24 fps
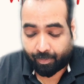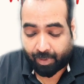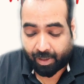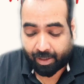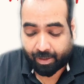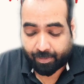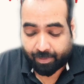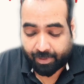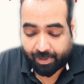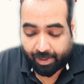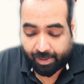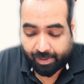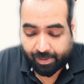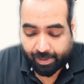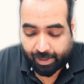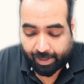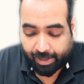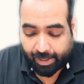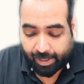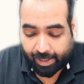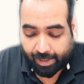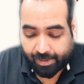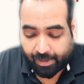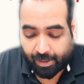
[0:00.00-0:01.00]
but since
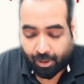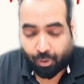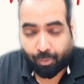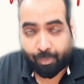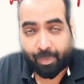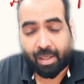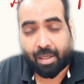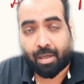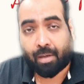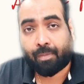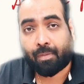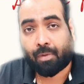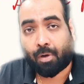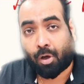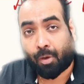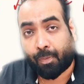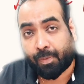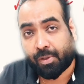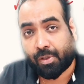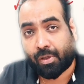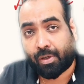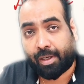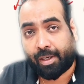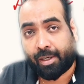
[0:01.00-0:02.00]
it has now become
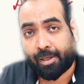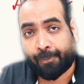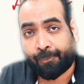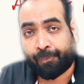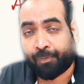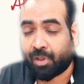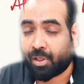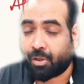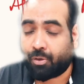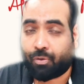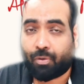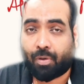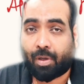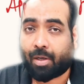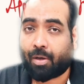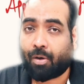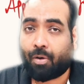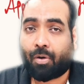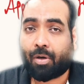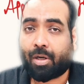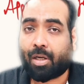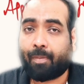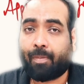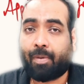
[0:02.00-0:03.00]
obsolete, you
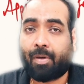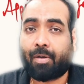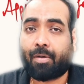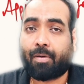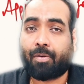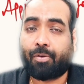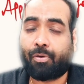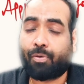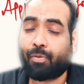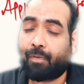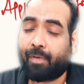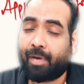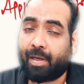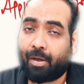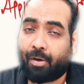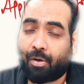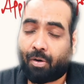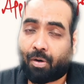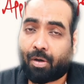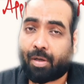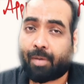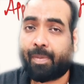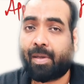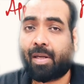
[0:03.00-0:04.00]
will
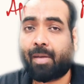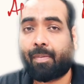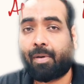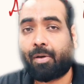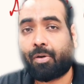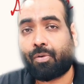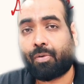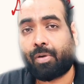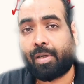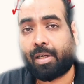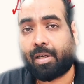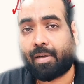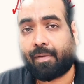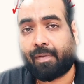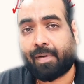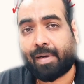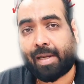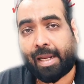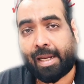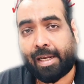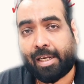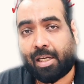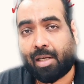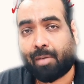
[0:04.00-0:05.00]
not be able to
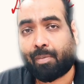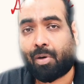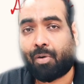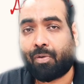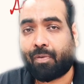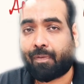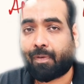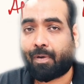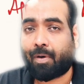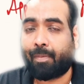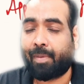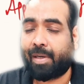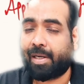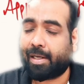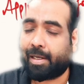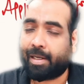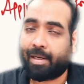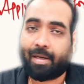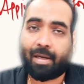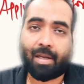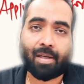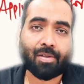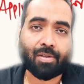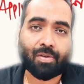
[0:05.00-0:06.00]
recover any amount from it
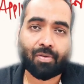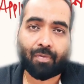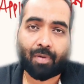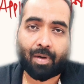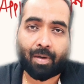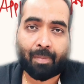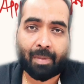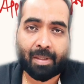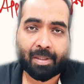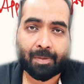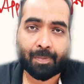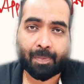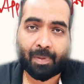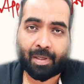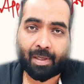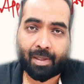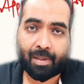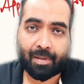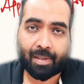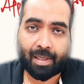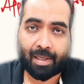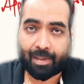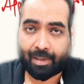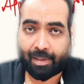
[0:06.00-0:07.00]
in next 12 month
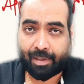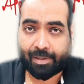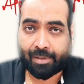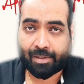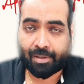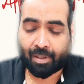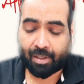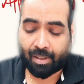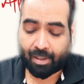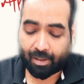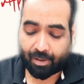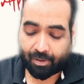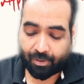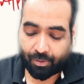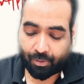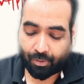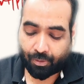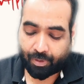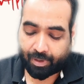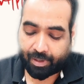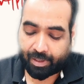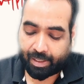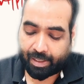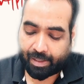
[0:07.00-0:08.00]
periods at least.
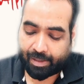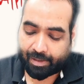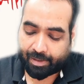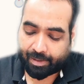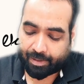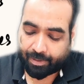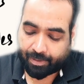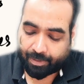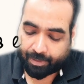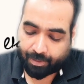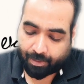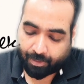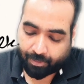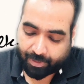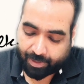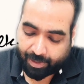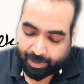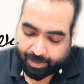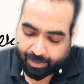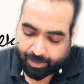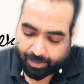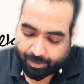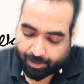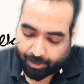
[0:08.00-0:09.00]
So this
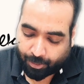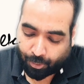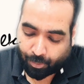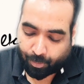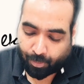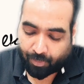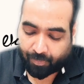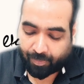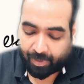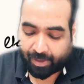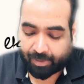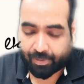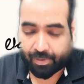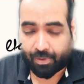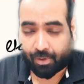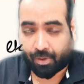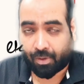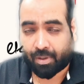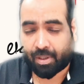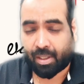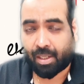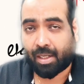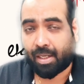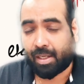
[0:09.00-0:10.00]
slow moving
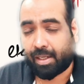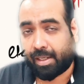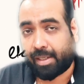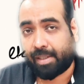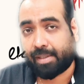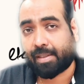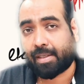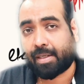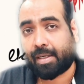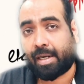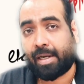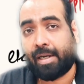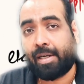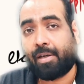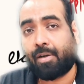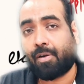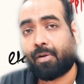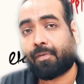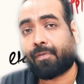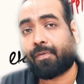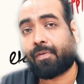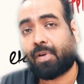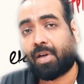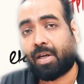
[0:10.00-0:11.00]
stock is kind
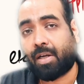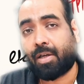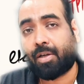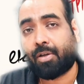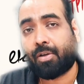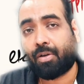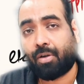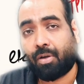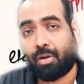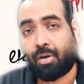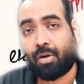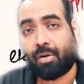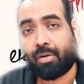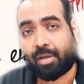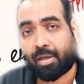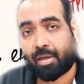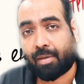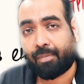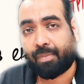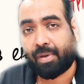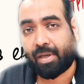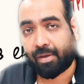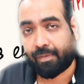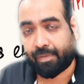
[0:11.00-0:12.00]
of a long
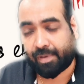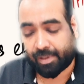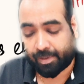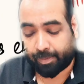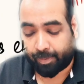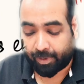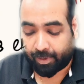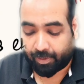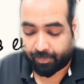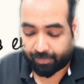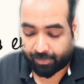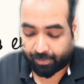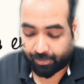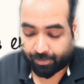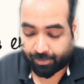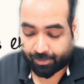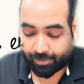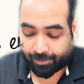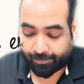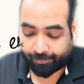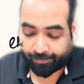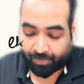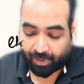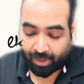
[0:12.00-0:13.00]
term investment of
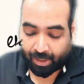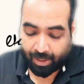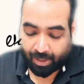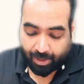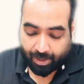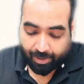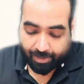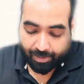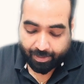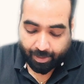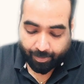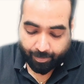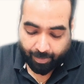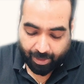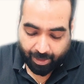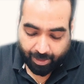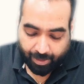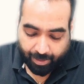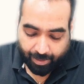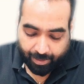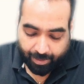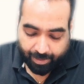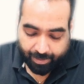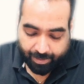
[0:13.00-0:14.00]
yours.
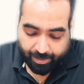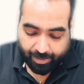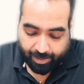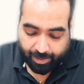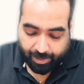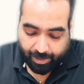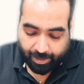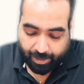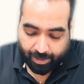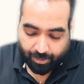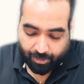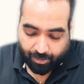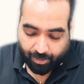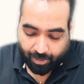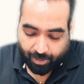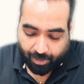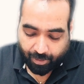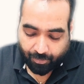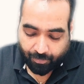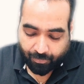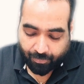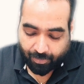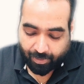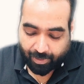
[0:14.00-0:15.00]
Similarly, the sticky or
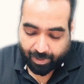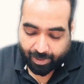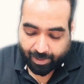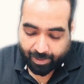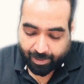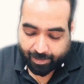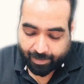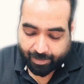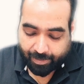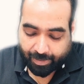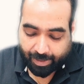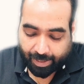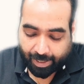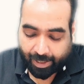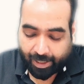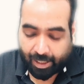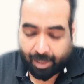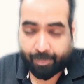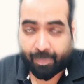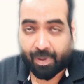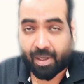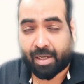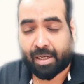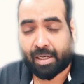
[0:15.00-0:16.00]
doubtful debtors,
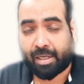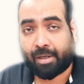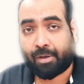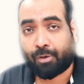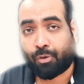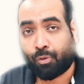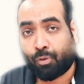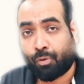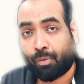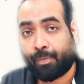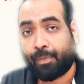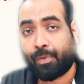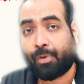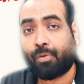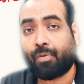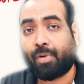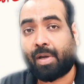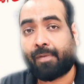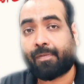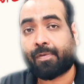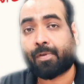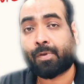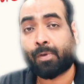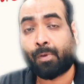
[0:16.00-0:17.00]
any party to whom you
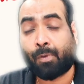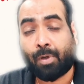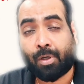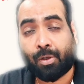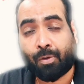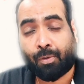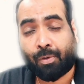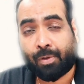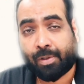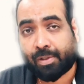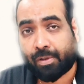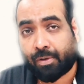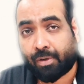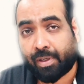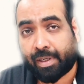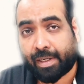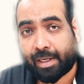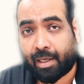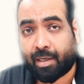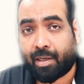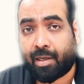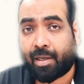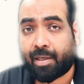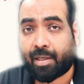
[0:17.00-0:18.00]
have sold goods on
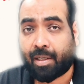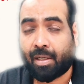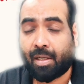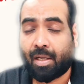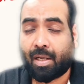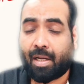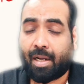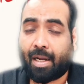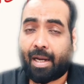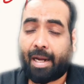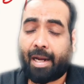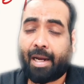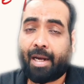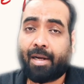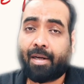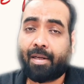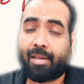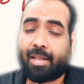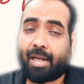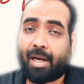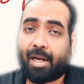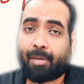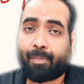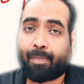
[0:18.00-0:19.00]
credit
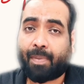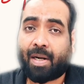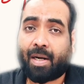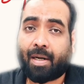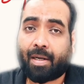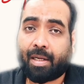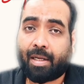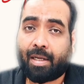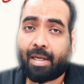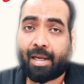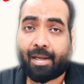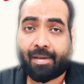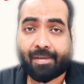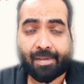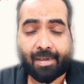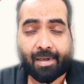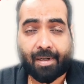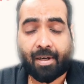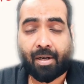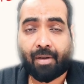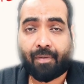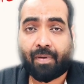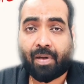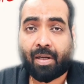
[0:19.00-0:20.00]
and that party has
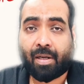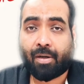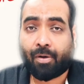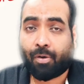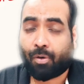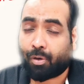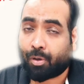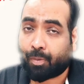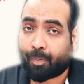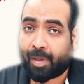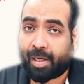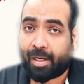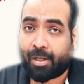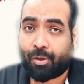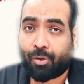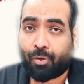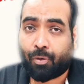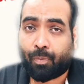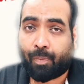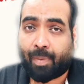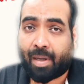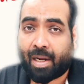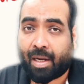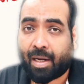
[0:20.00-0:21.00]
run away, not paying
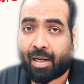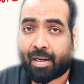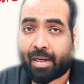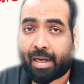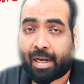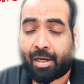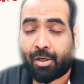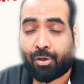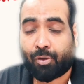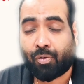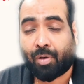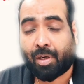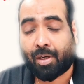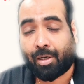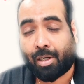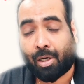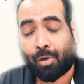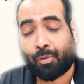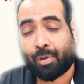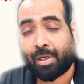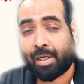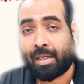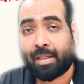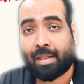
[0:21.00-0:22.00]
you back, and you are
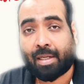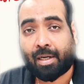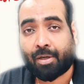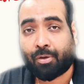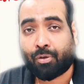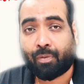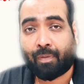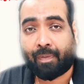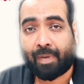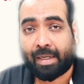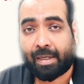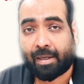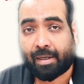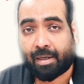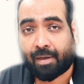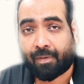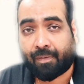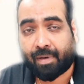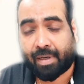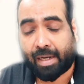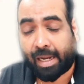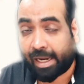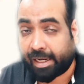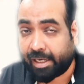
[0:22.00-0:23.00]
doubting that you will
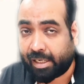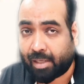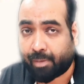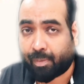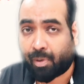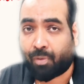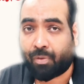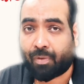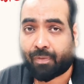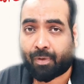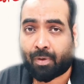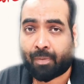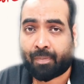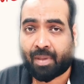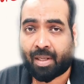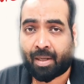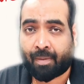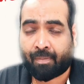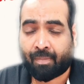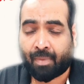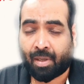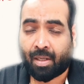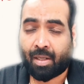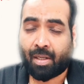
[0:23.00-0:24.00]
recover any amount from
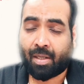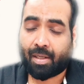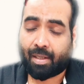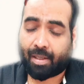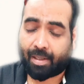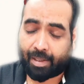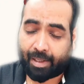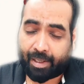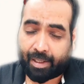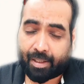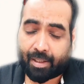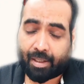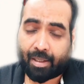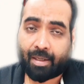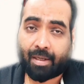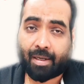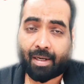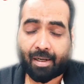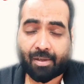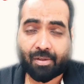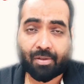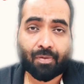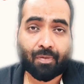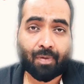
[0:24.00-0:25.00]
them, right, in
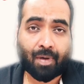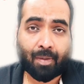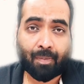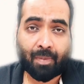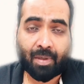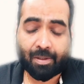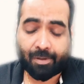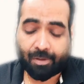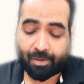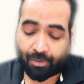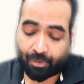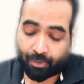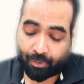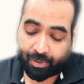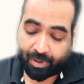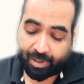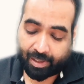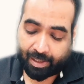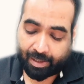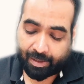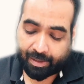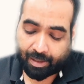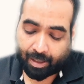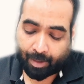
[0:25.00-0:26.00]
next 12 months. So
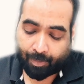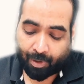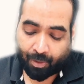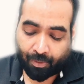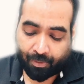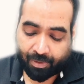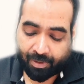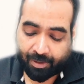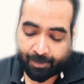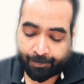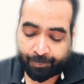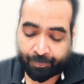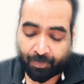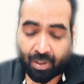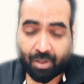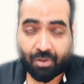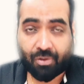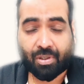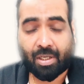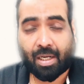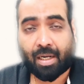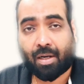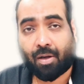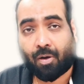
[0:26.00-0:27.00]
these amounts
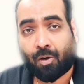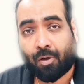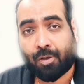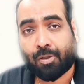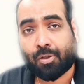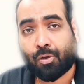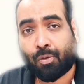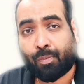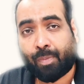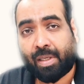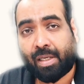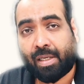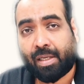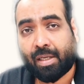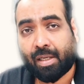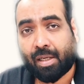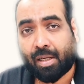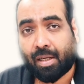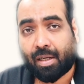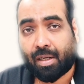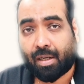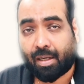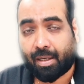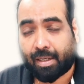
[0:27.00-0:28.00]
shall also be
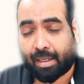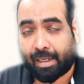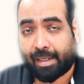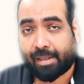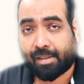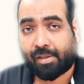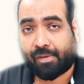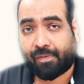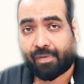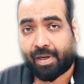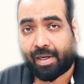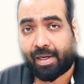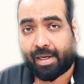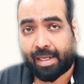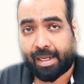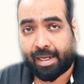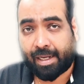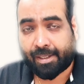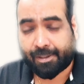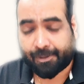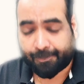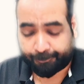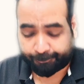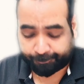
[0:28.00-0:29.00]
classified
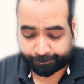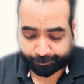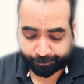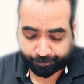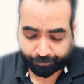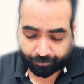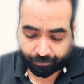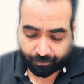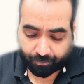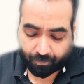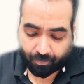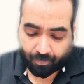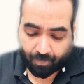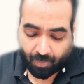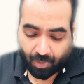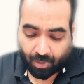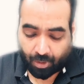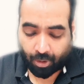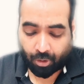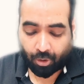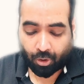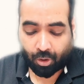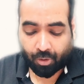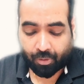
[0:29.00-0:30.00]
as
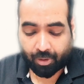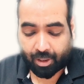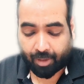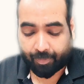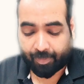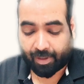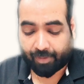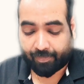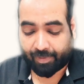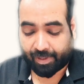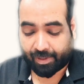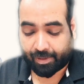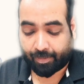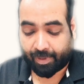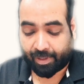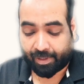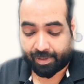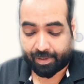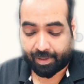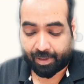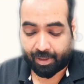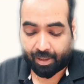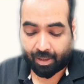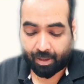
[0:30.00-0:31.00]
long term
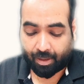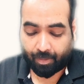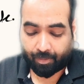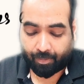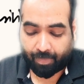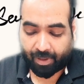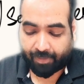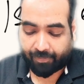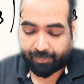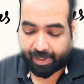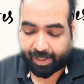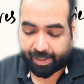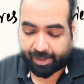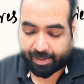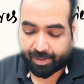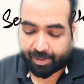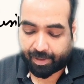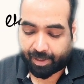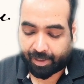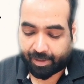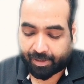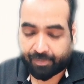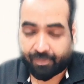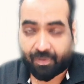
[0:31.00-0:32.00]
investments. But friends,
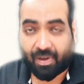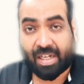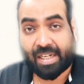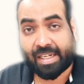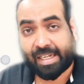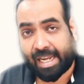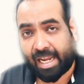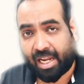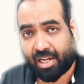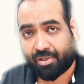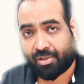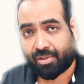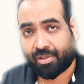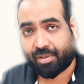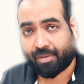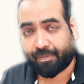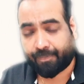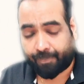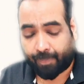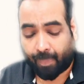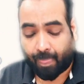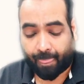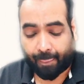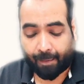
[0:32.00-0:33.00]
there is one catch.